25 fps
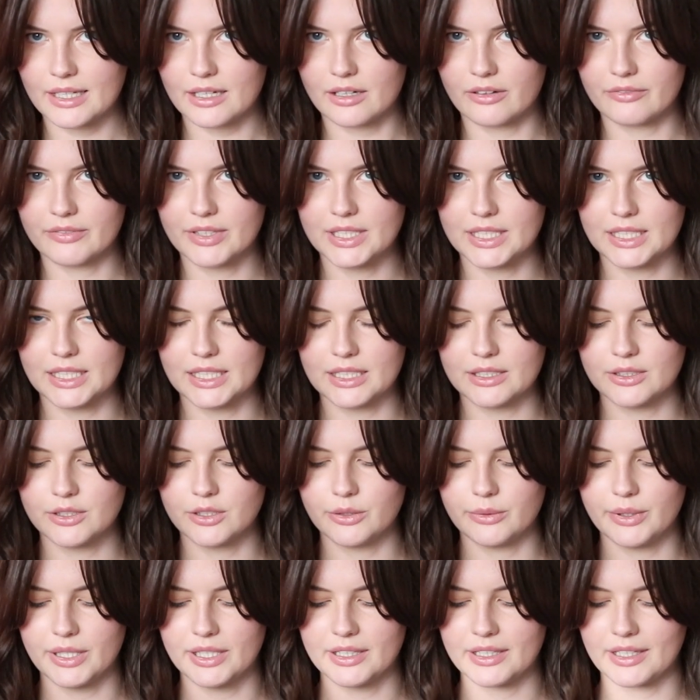can't really
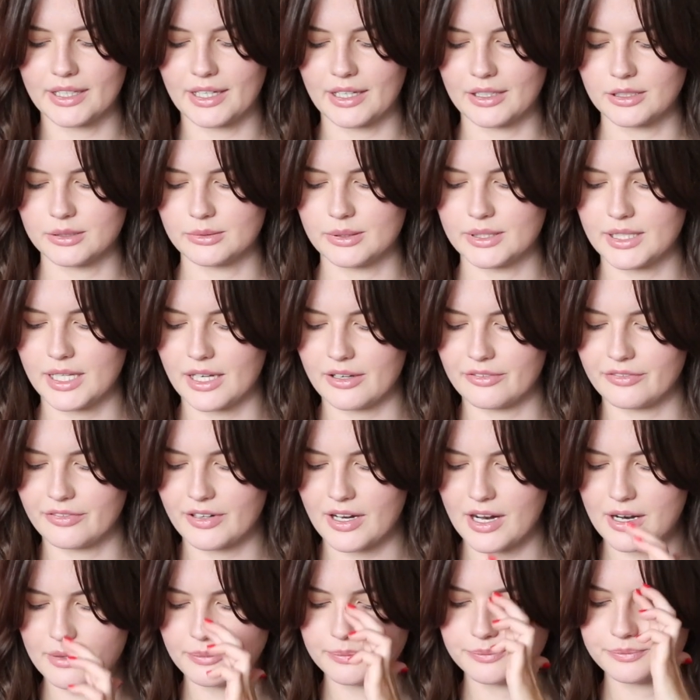do anything else with that for
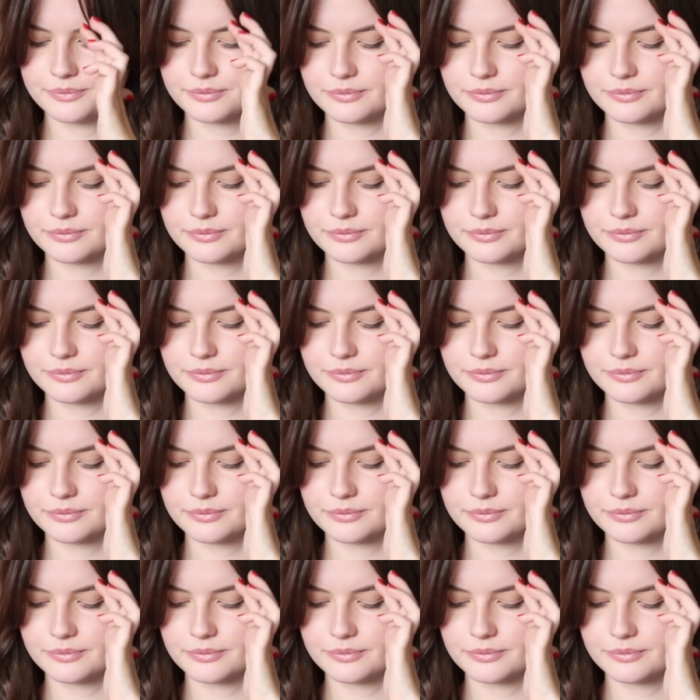now.